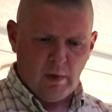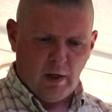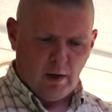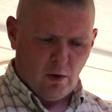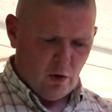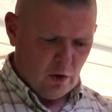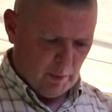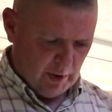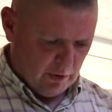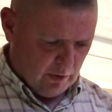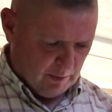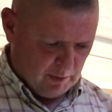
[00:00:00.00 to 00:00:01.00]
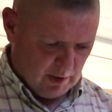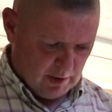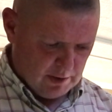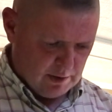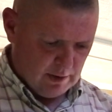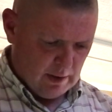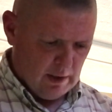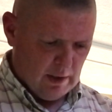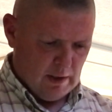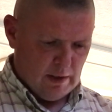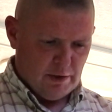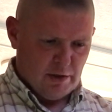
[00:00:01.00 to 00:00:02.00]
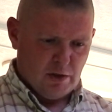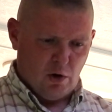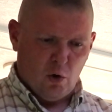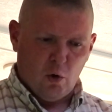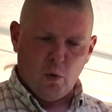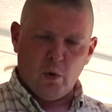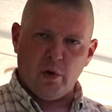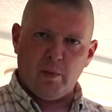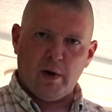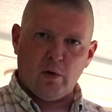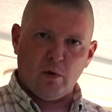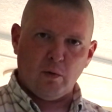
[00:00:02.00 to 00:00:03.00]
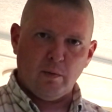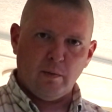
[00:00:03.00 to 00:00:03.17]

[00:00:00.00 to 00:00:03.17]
and all the butt crimp does is just a hole with a metal